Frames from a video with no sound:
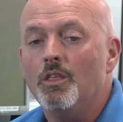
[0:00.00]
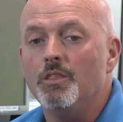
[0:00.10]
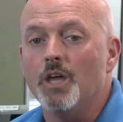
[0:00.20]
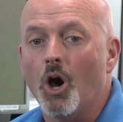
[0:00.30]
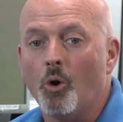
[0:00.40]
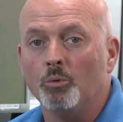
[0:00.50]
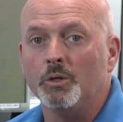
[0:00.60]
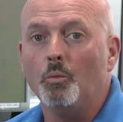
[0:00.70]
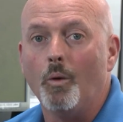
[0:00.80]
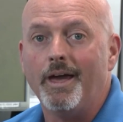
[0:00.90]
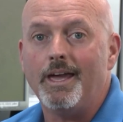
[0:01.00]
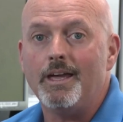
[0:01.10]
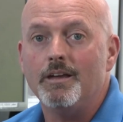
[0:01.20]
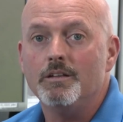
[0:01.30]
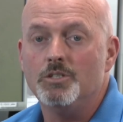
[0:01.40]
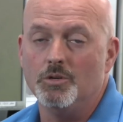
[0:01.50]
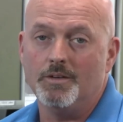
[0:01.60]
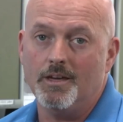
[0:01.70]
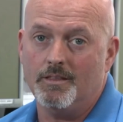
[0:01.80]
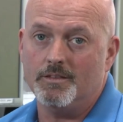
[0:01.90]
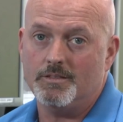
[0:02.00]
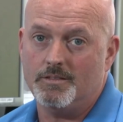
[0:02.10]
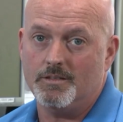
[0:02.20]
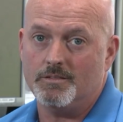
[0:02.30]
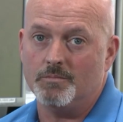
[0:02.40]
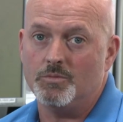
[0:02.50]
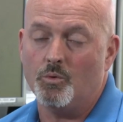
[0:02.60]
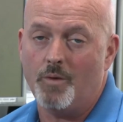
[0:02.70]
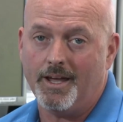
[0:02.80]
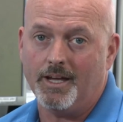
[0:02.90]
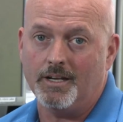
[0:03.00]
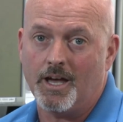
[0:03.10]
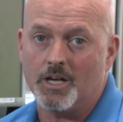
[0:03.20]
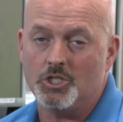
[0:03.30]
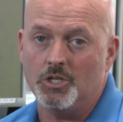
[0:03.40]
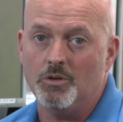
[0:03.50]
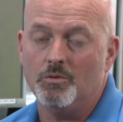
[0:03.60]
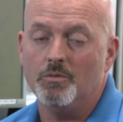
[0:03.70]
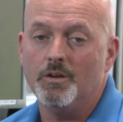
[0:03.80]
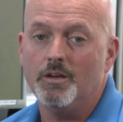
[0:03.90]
the only way to get the system to recognize you